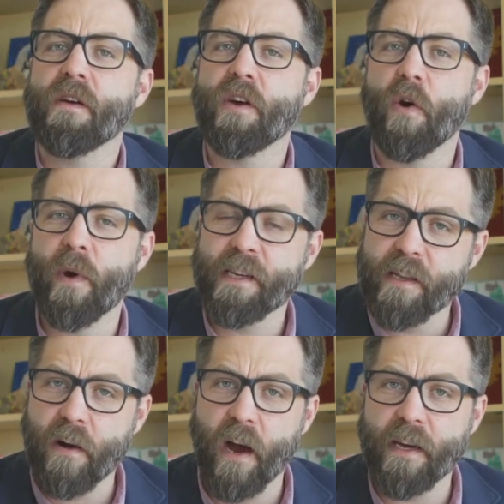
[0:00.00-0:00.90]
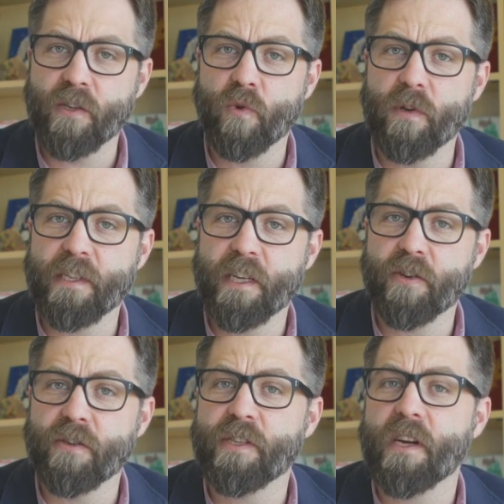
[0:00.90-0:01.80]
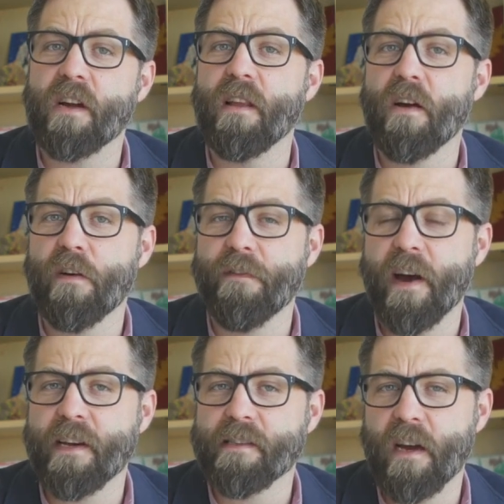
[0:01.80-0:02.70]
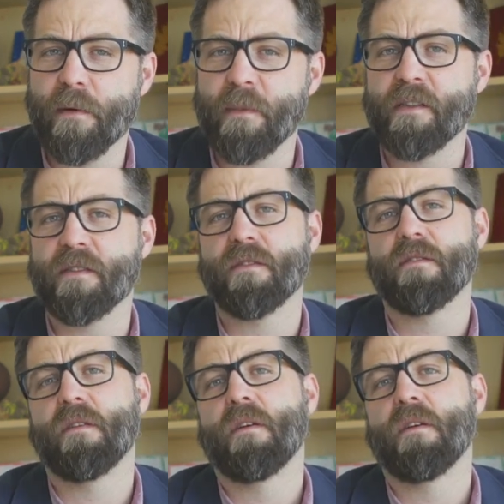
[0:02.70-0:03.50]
going to their high school teachers to clarify assignments